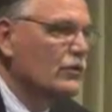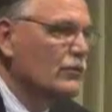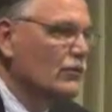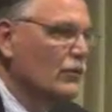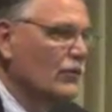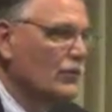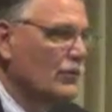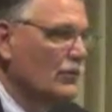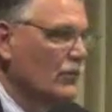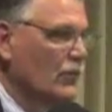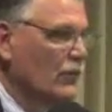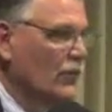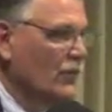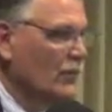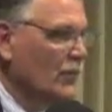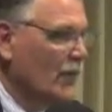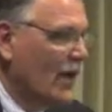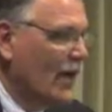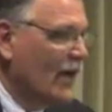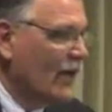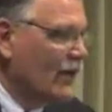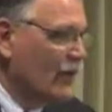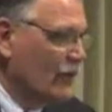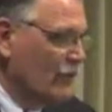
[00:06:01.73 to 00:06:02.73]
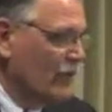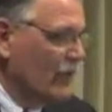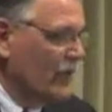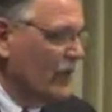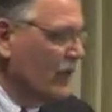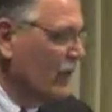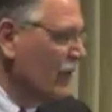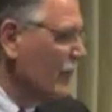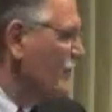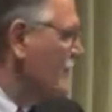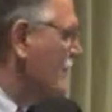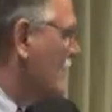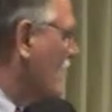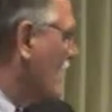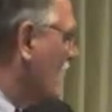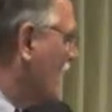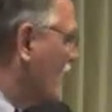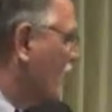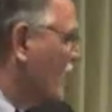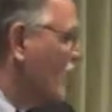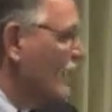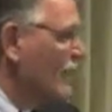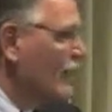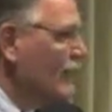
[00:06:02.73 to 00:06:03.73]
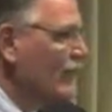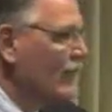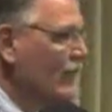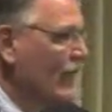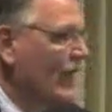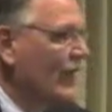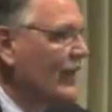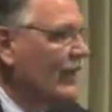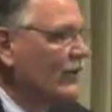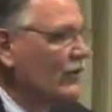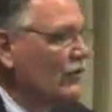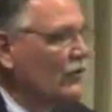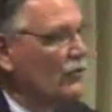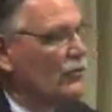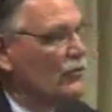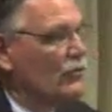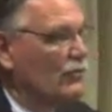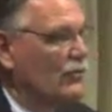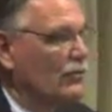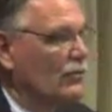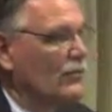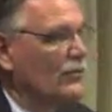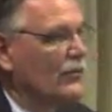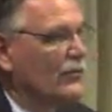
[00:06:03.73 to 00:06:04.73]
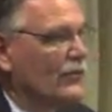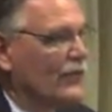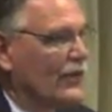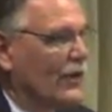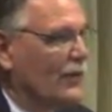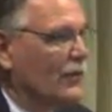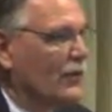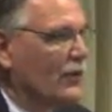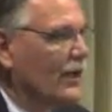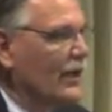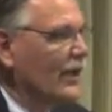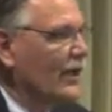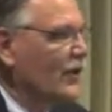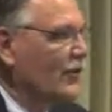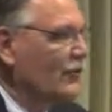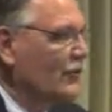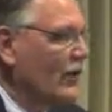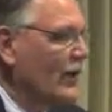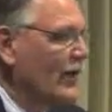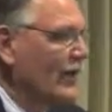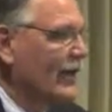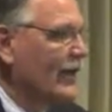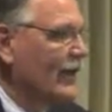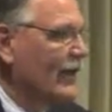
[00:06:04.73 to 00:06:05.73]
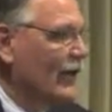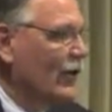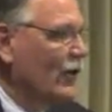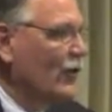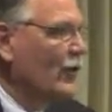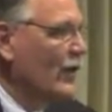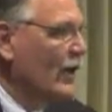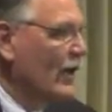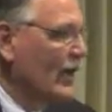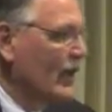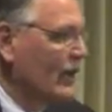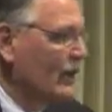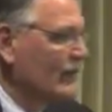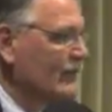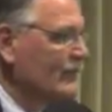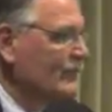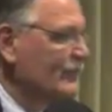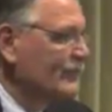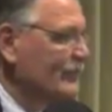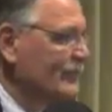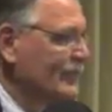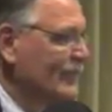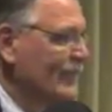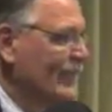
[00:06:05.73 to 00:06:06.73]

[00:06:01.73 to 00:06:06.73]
it with my career. They knew they were getting ready to go in